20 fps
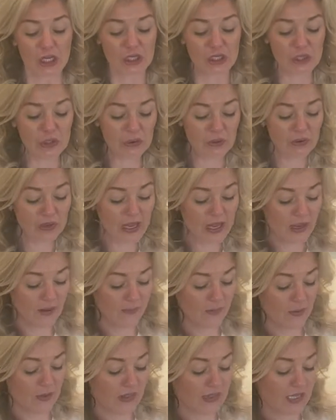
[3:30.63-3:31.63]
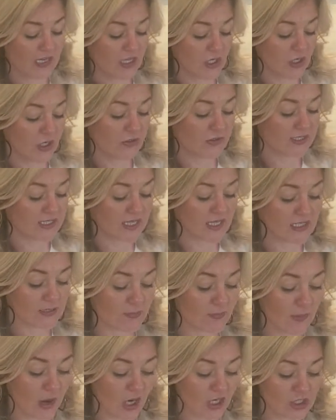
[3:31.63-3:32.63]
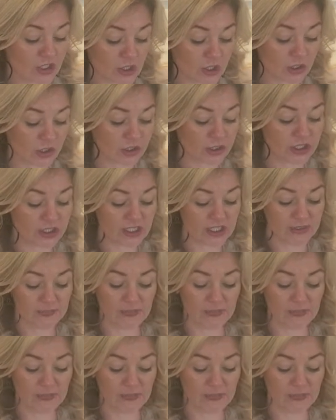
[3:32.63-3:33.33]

you can use these modular sheet